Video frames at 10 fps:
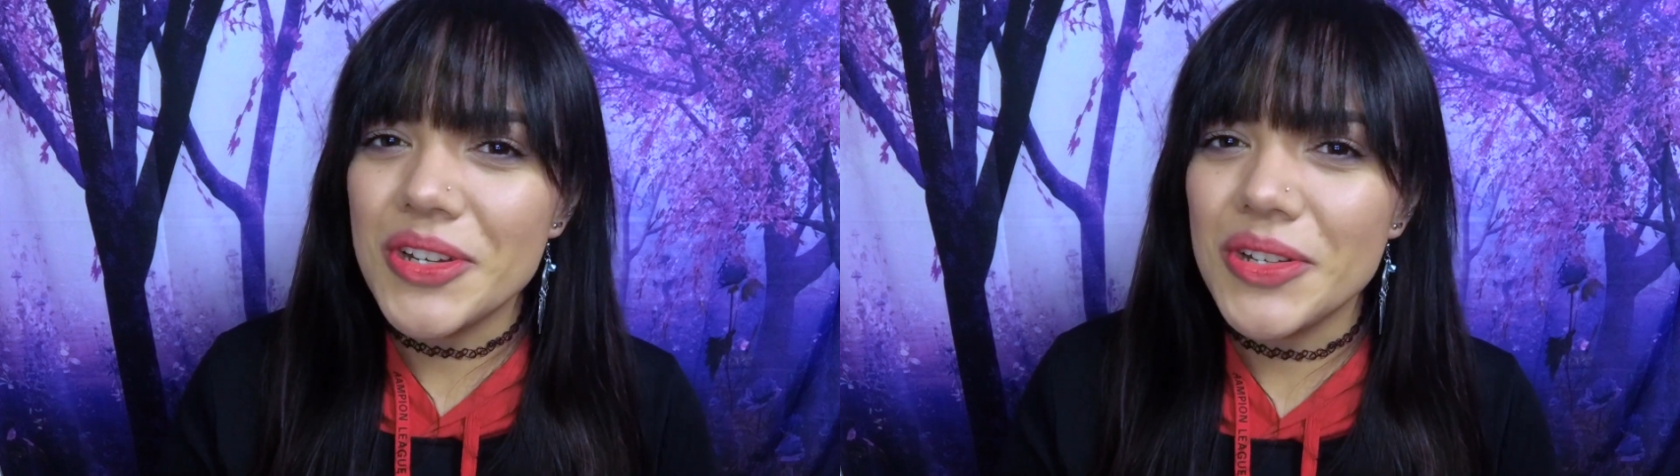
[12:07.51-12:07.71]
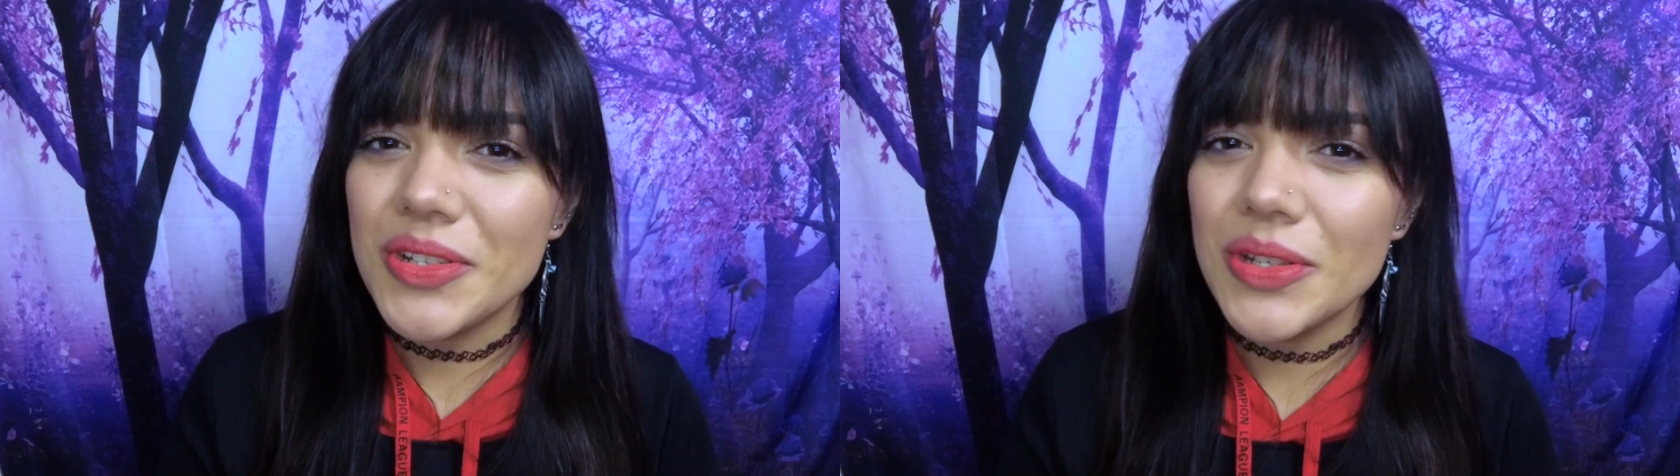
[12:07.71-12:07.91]

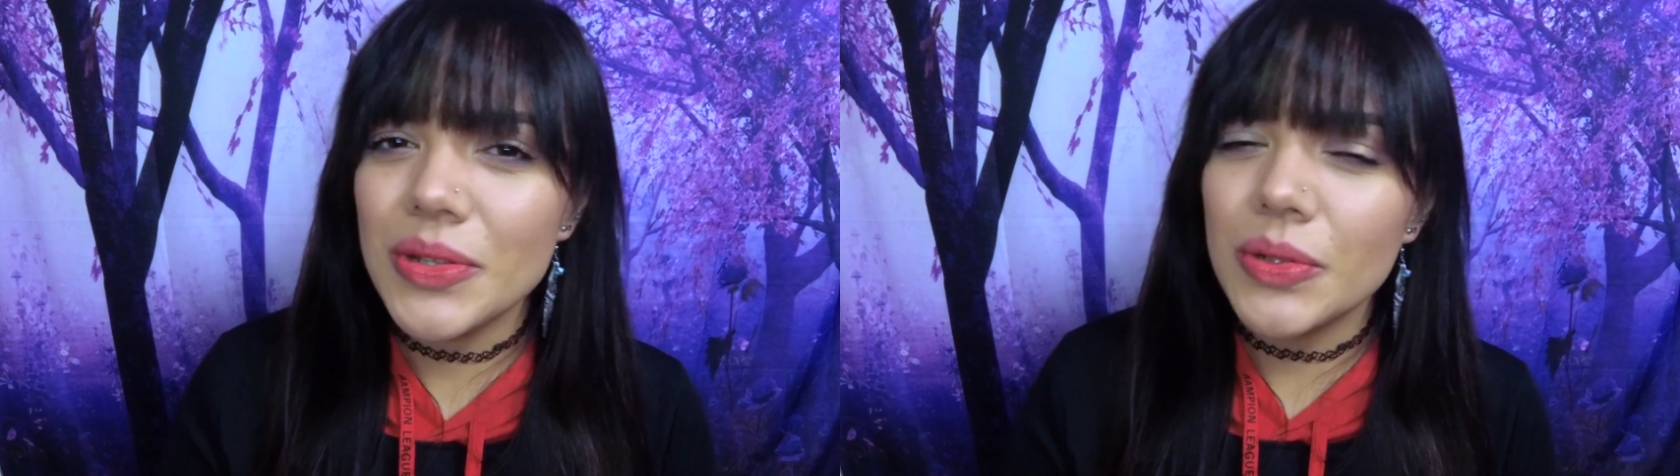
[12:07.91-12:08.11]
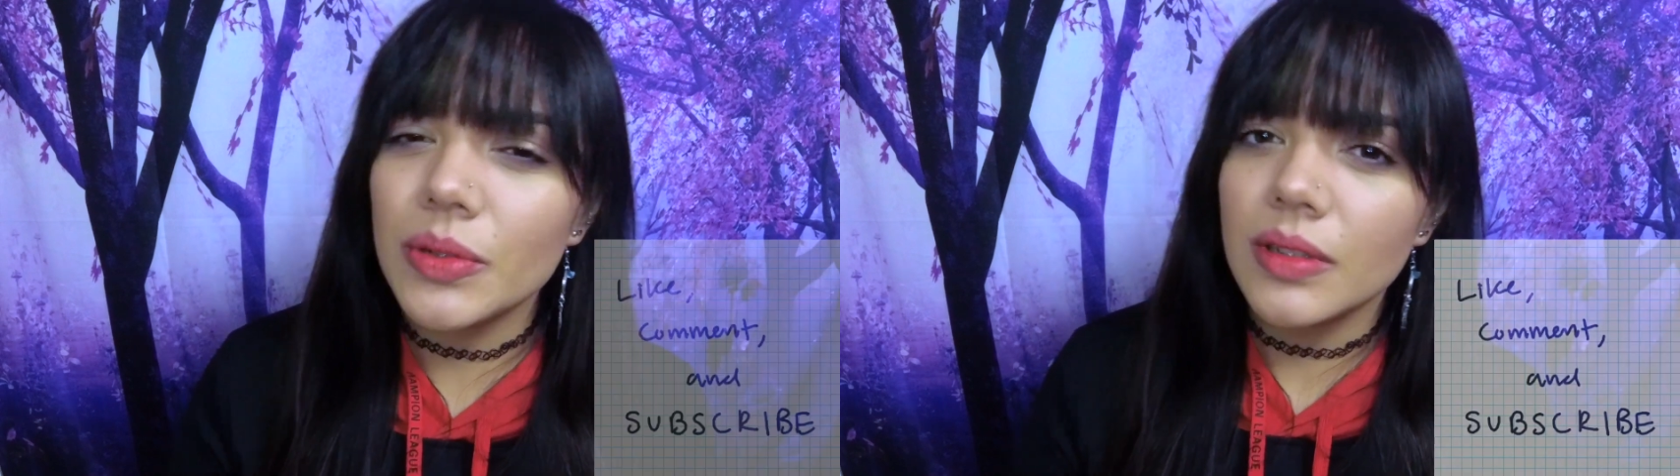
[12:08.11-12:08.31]
sure
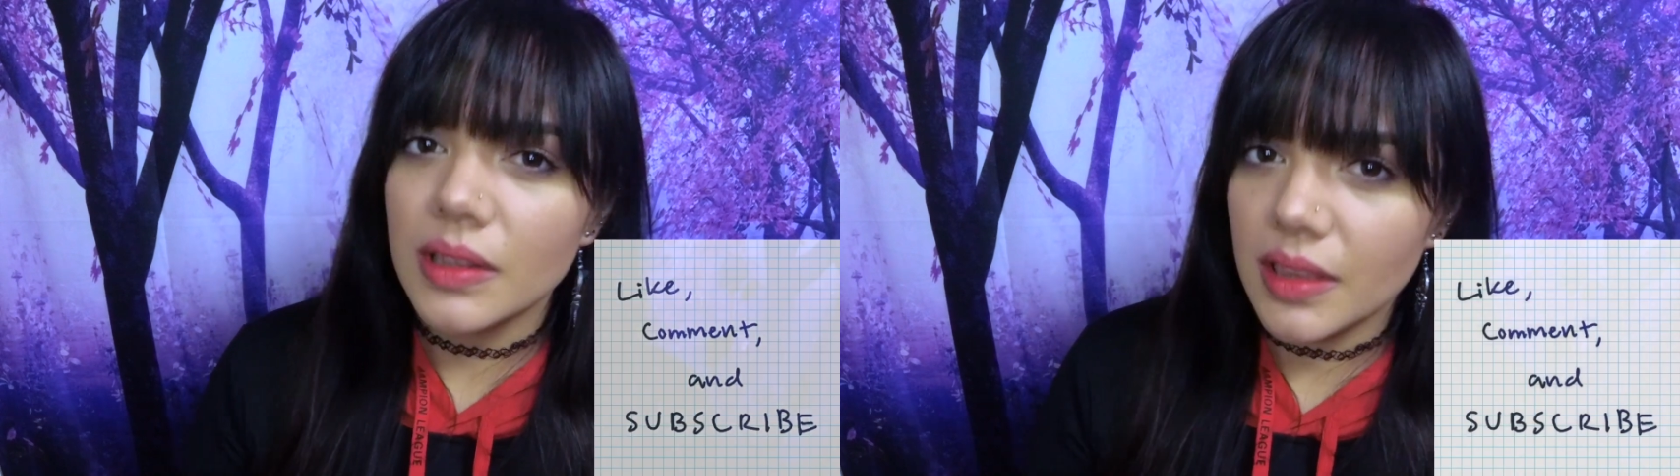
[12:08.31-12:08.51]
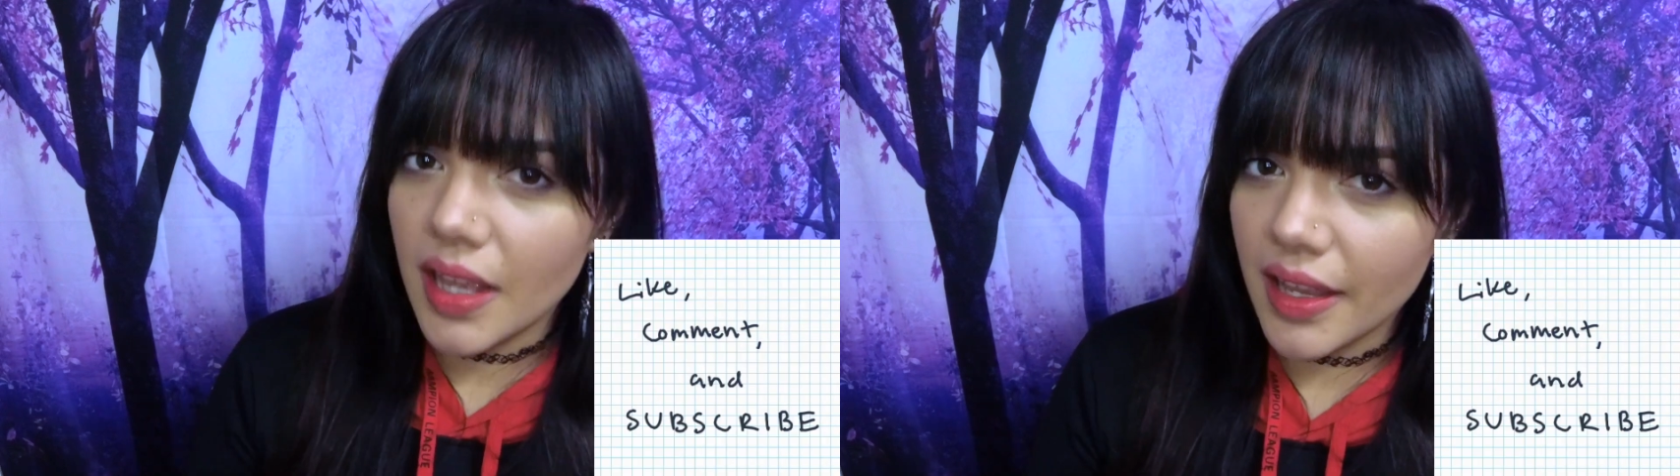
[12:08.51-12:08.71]
to
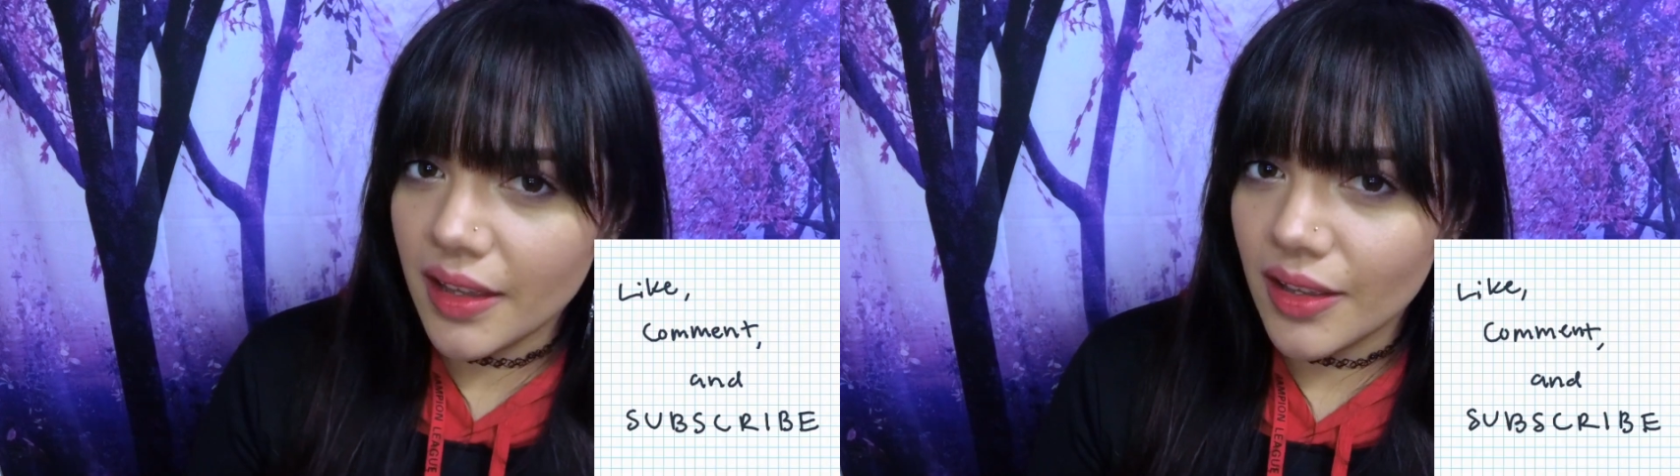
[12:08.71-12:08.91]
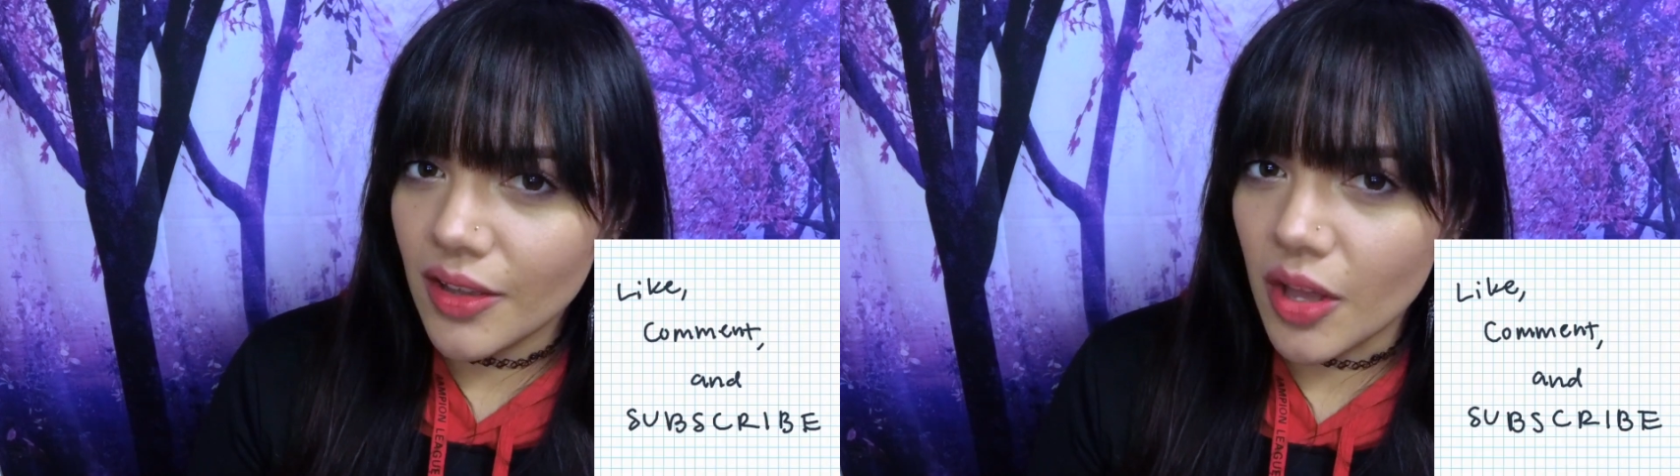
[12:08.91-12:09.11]
like,